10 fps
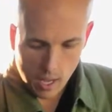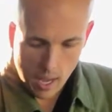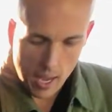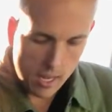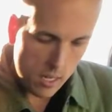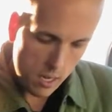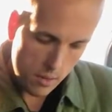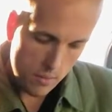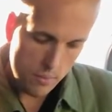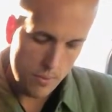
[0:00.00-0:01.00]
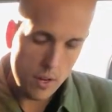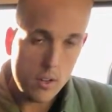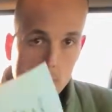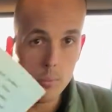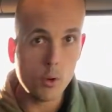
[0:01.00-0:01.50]
and
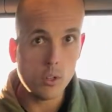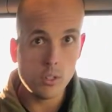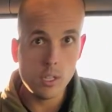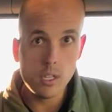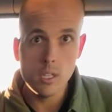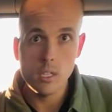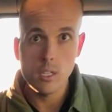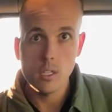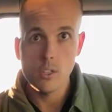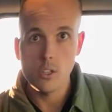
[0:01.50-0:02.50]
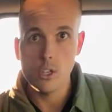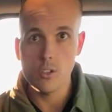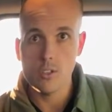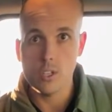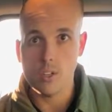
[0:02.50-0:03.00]
very importantly, your
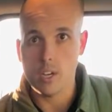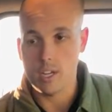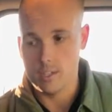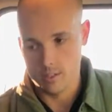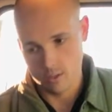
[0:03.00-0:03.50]
install guide.